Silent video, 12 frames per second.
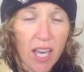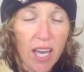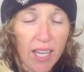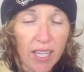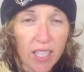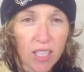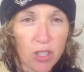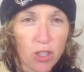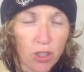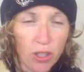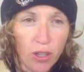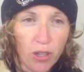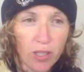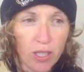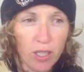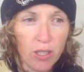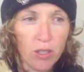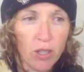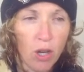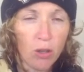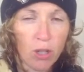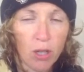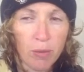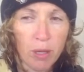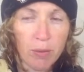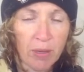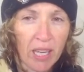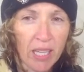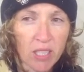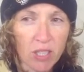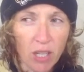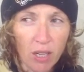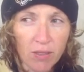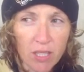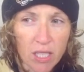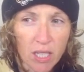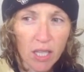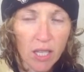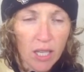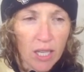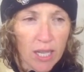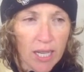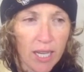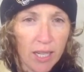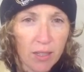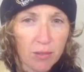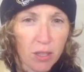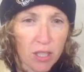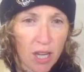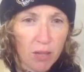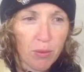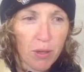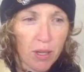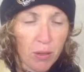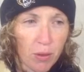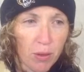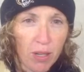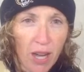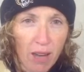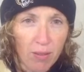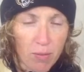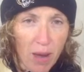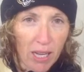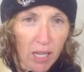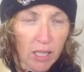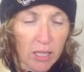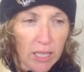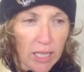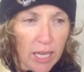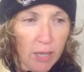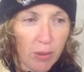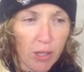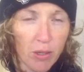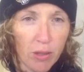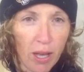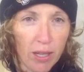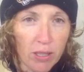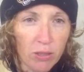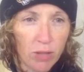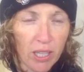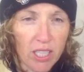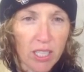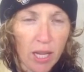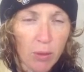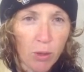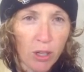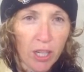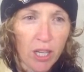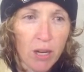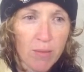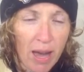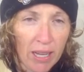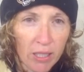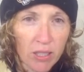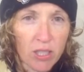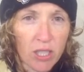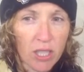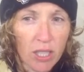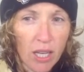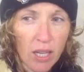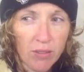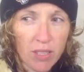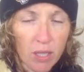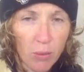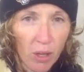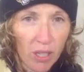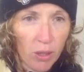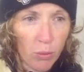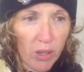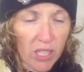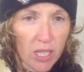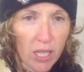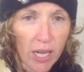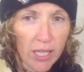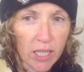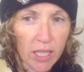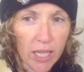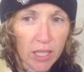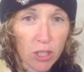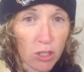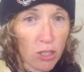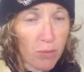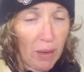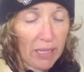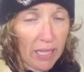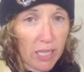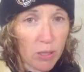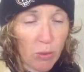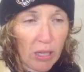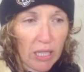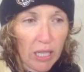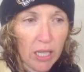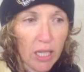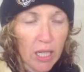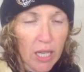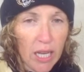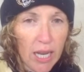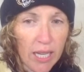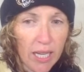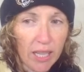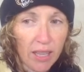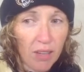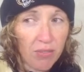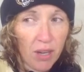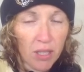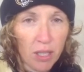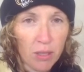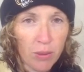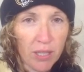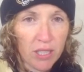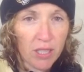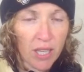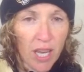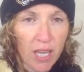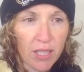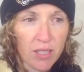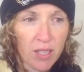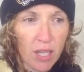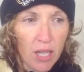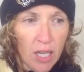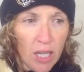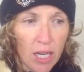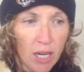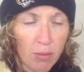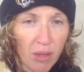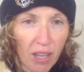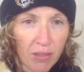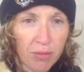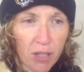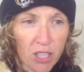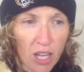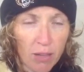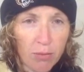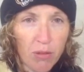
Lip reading: It's true. You know, coming up against it, obviously, the first half we knew we were going to have a battle. We knew that Wright State were going to come at us. They obviously wanted the win tonight just as badly as we did. And they fought all the way to the end. But that first half